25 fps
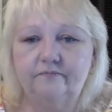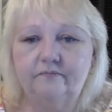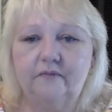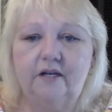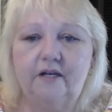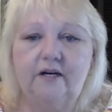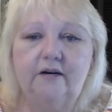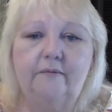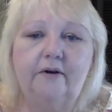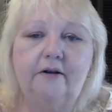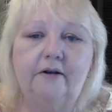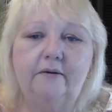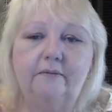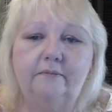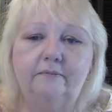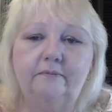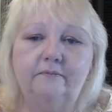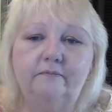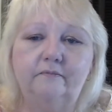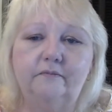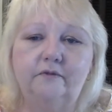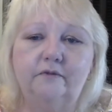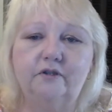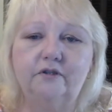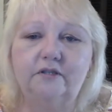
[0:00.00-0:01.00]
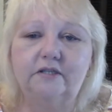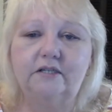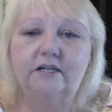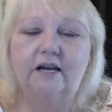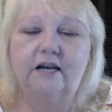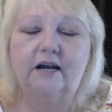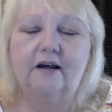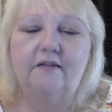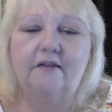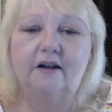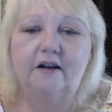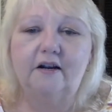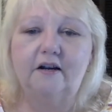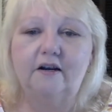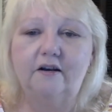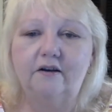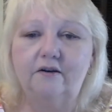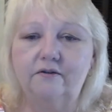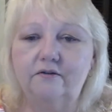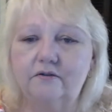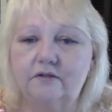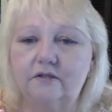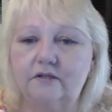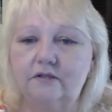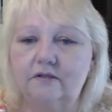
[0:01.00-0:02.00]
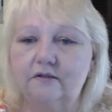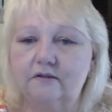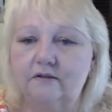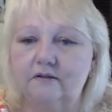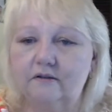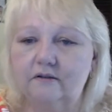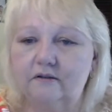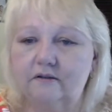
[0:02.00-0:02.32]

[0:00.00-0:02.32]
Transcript: Anyway, we'll see how that goes.